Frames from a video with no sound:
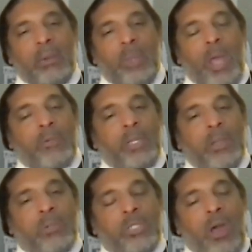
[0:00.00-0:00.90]
We often
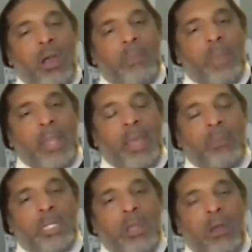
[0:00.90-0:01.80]
don't talk about that.
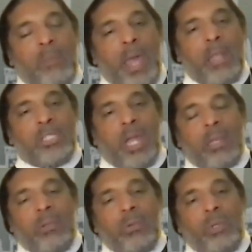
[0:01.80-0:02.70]
We talk about
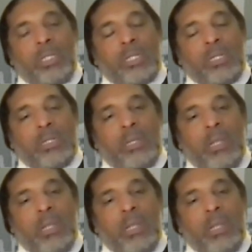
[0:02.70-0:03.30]
John Lewis and